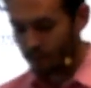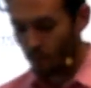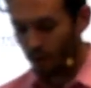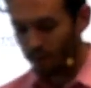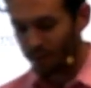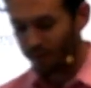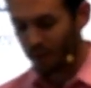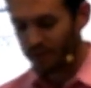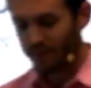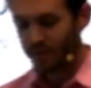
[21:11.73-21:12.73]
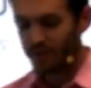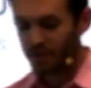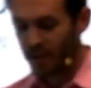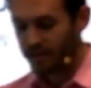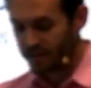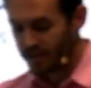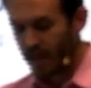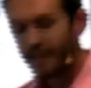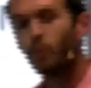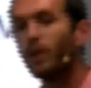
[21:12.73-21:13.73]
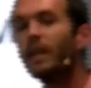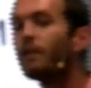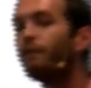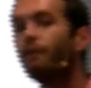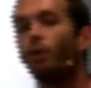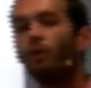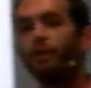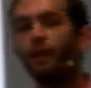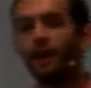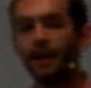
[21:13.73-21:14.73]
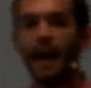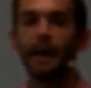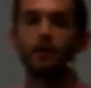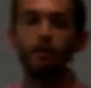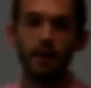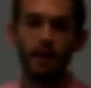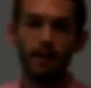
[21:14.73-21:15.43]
worldview philosopher, suggests that we need a fourth category,